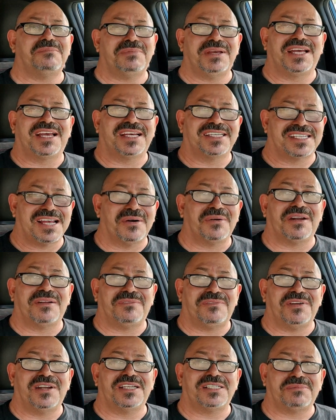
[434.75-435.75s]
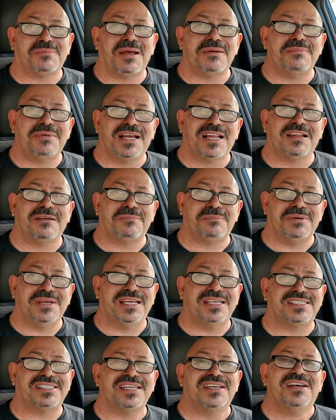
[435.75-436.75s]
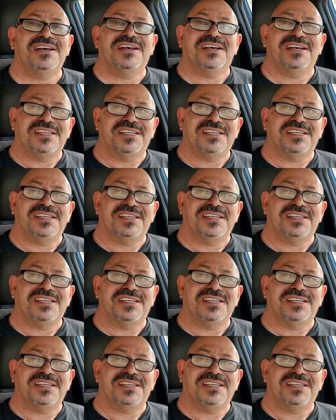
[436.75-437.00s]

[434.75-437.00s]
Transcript: because I want to finish my meal in peace.